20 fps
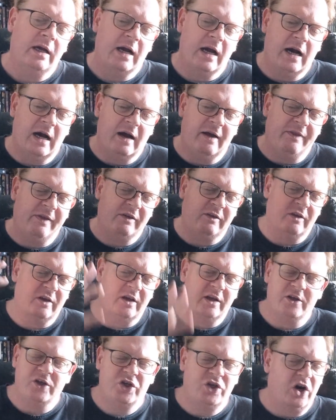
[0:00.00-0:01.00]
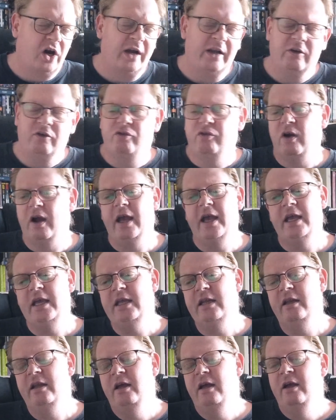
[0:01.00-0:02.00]
There's a giant
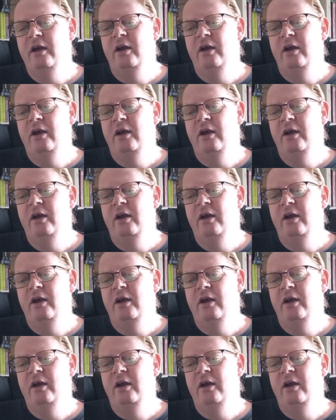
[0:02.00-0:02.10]
train